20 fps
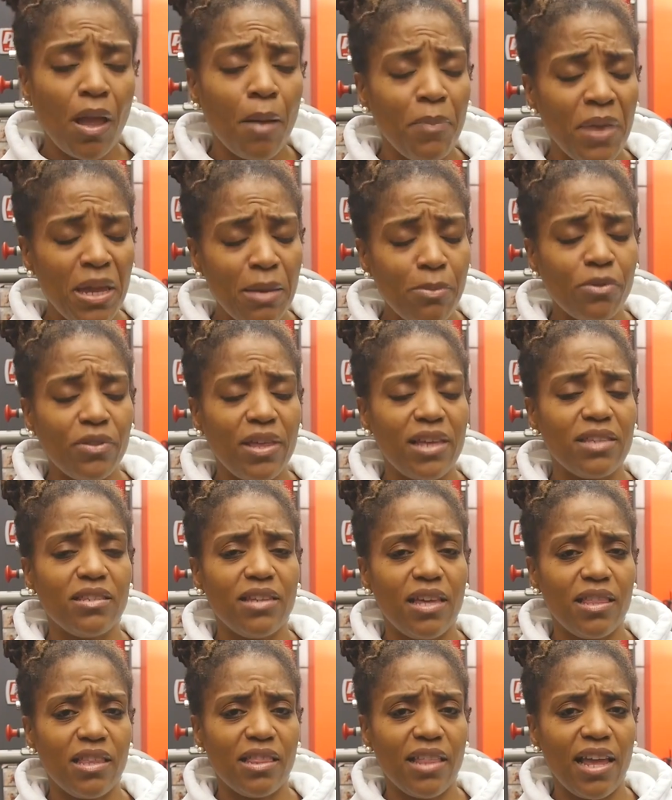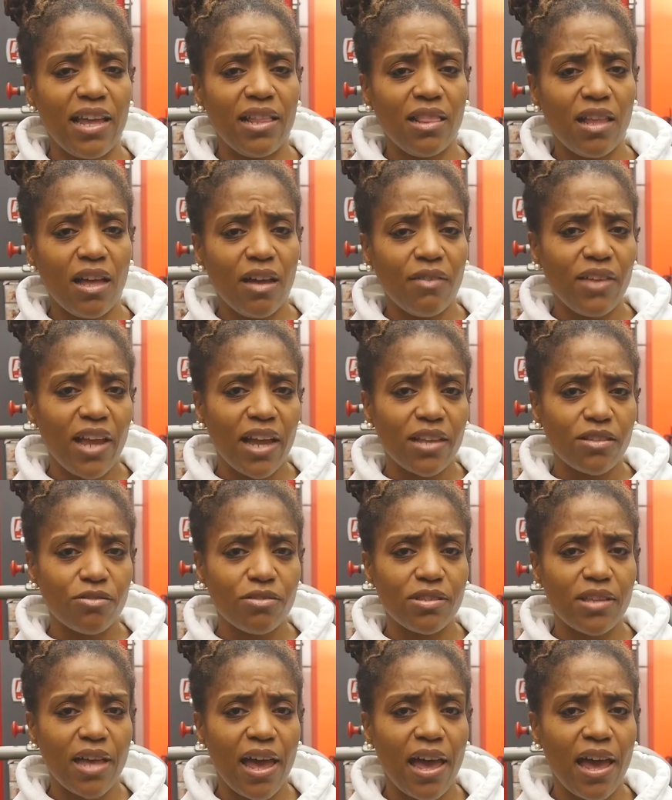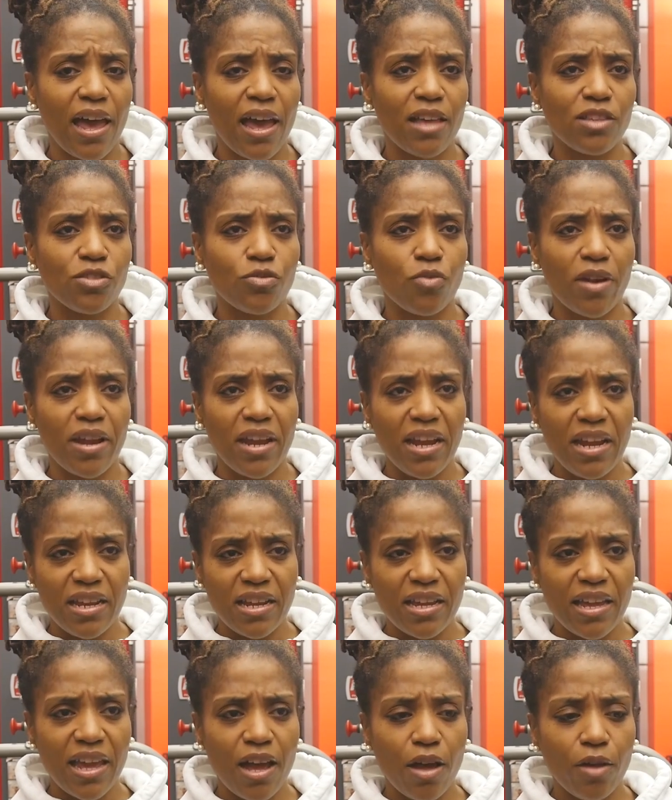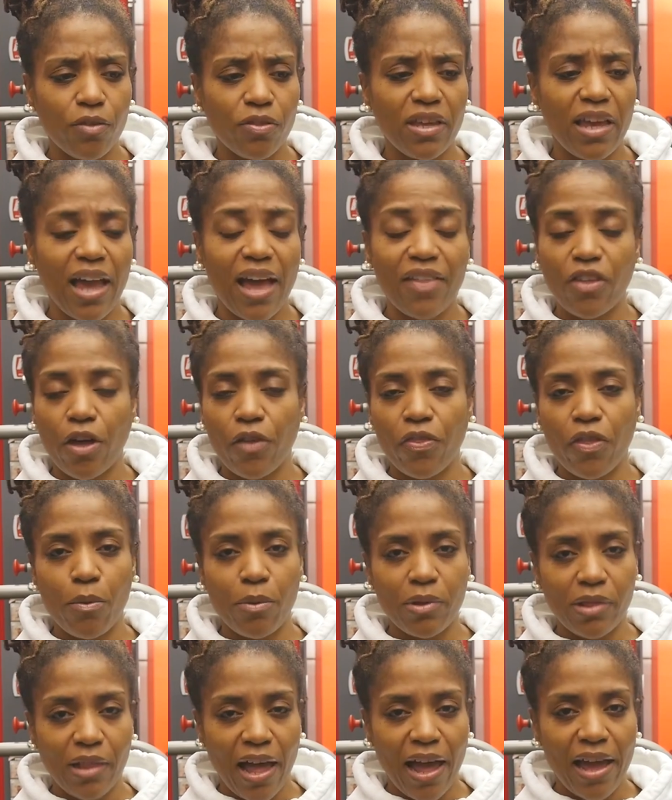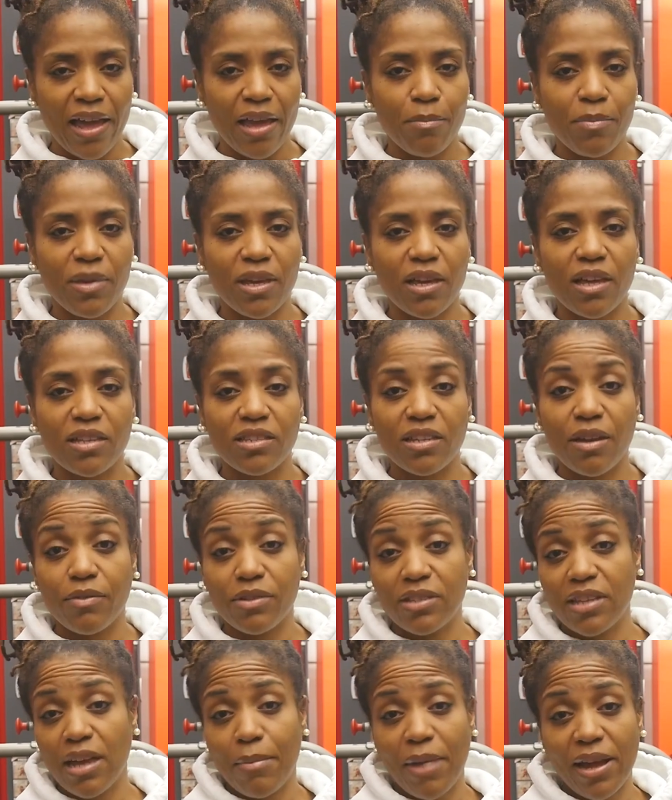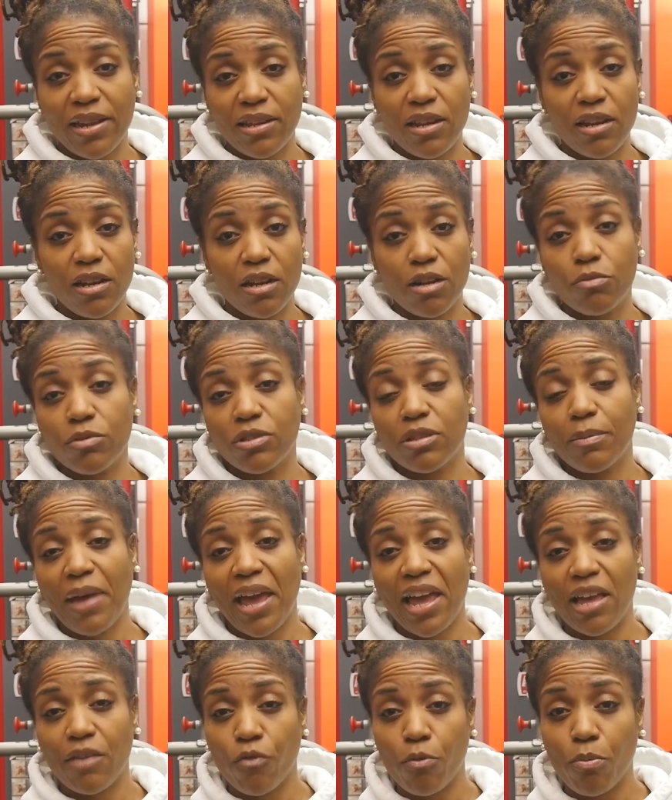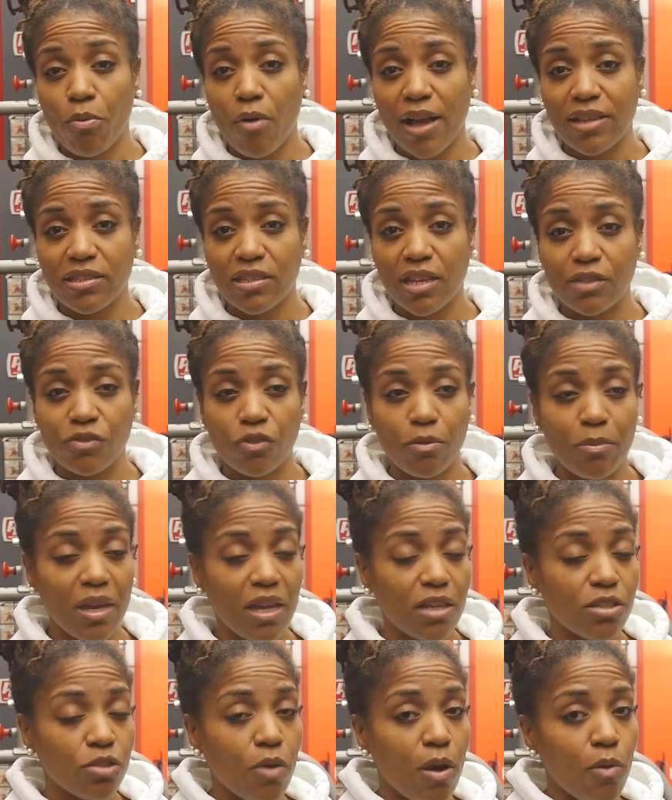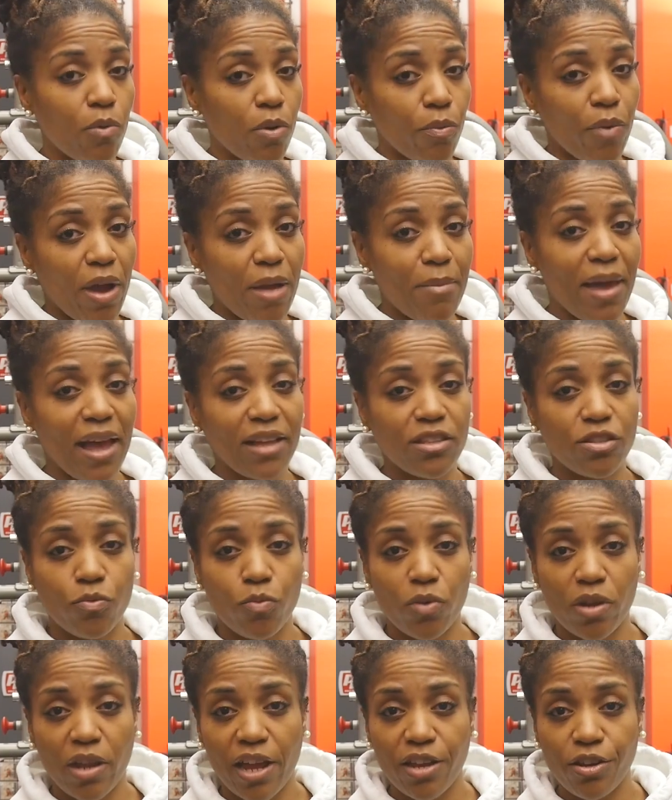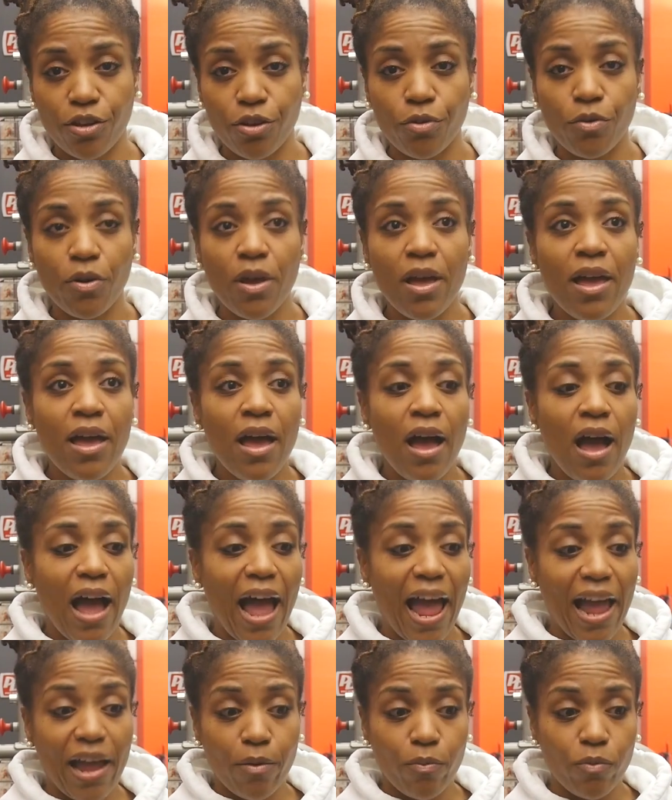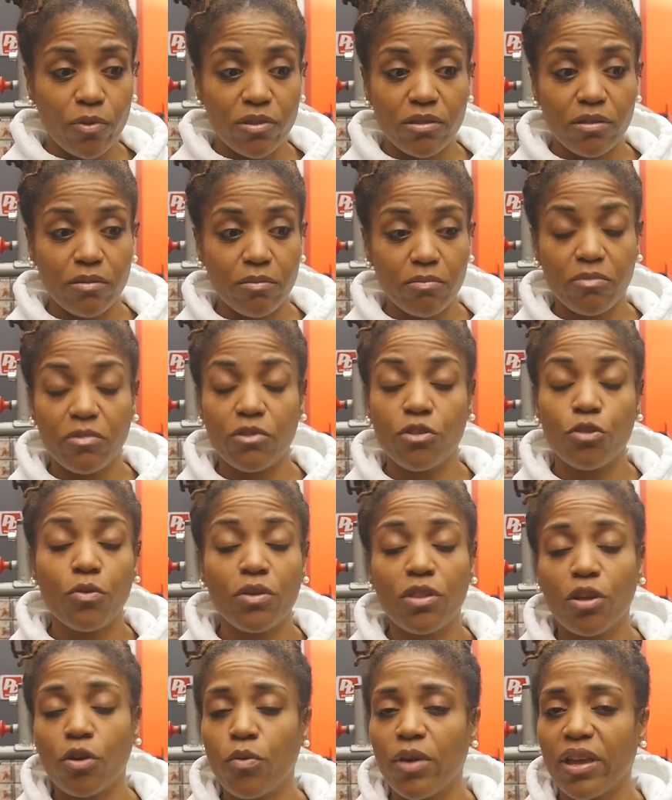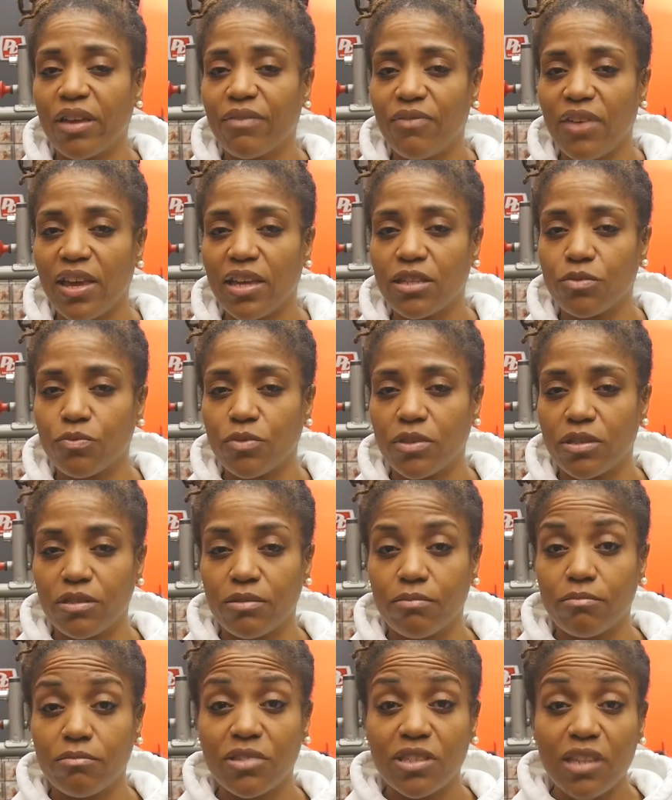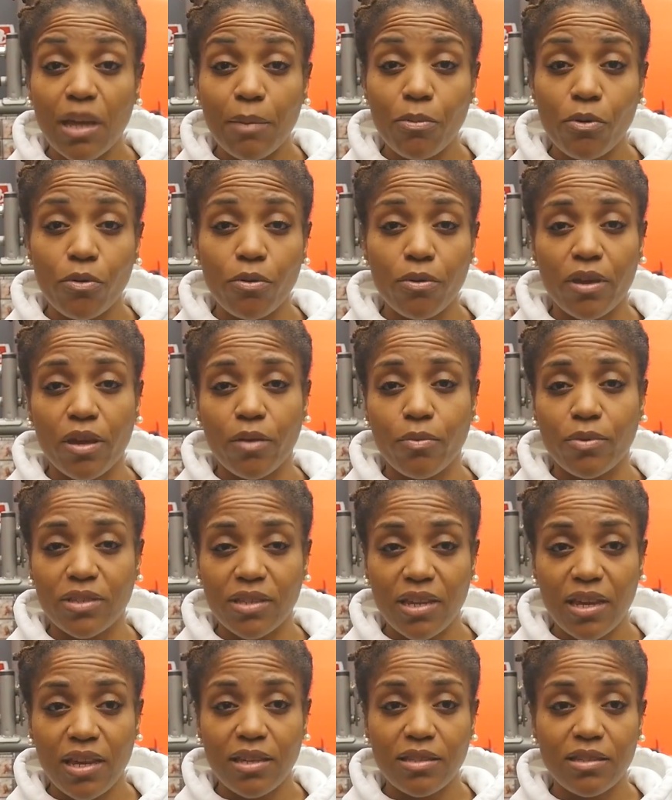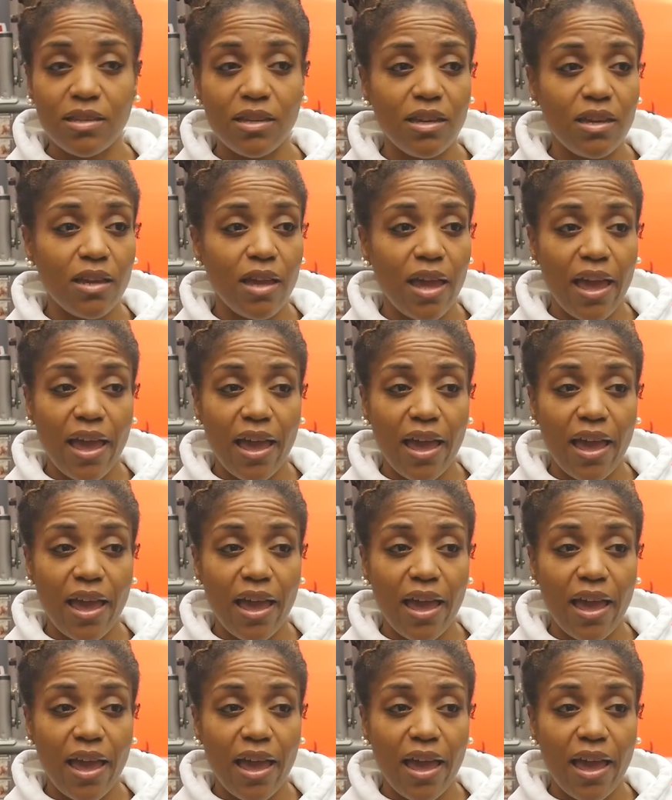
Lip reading: people that said that they loved exercise or eating healthy, I thought they were lying because every time I did it, it was a painful process for me, and so I went right back to what I knew. I was doing the quick fix, was simple, it was easy,